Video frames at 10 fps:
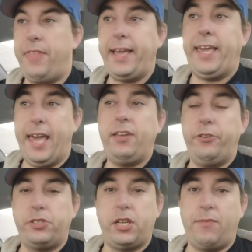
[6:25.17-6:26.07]
then get
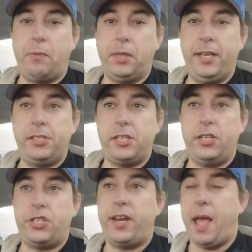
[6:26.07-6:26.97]
yourself a
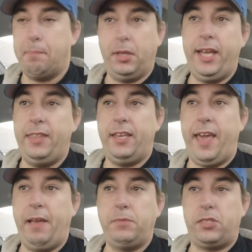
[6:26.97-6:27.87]
PlayStation and play the
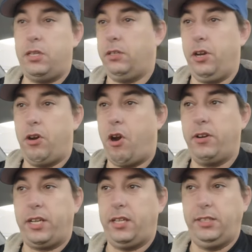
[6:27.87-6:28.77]
games till your
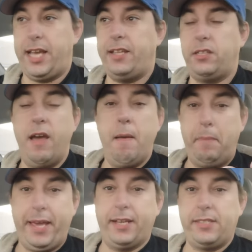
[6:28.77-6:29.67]
heart content
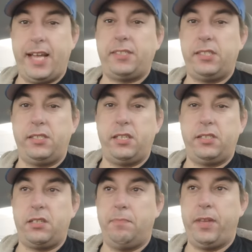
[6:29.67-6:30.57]
because that's the
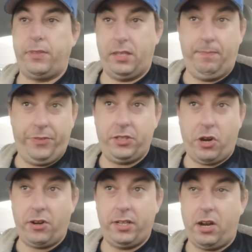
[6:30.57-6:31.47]
system that the,
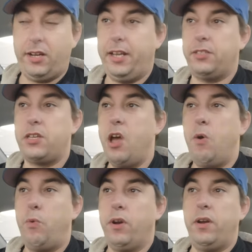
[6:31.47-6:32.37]
target audience.
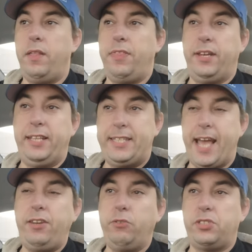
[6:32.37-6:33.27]
Where the
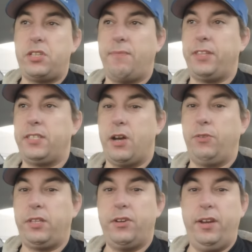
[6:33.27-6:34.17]
Nintendo stuff that's
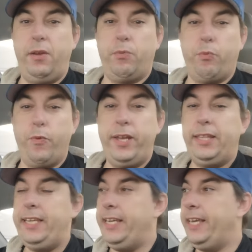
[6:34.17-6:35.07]
out there, it
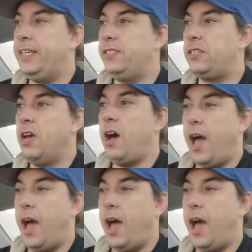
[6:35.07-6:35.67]
really is